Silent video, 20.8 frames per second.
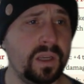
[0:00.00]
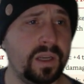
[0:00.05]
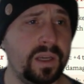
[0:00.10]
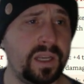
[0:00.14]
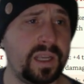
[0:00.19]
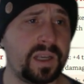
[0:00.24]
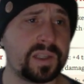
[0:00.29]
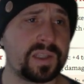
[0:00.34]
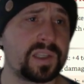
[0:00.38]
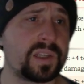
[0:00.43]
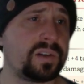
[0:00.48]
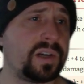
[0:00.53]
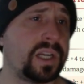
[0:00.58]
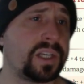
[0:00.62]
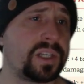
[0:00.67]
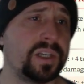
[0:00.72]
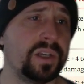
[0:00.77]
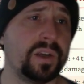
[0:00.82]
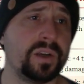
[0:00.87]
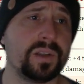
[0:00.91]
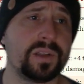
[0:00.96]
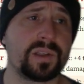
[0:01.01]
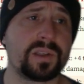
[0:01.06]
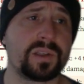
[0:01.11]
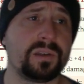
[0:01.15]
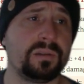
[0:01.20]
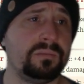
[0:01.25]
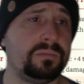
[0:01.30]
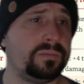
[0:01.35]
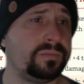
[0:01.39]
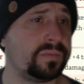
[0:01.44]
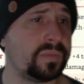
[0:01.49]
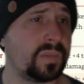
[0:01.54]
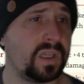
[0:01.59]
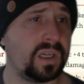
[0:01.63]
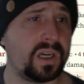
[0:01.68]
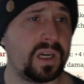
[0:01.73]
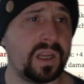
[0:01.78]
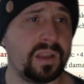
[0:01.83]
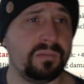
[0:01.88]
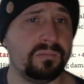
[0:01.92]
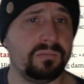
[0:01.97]
Now, scratch notes.
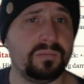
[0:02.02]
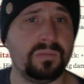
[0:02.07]
All right,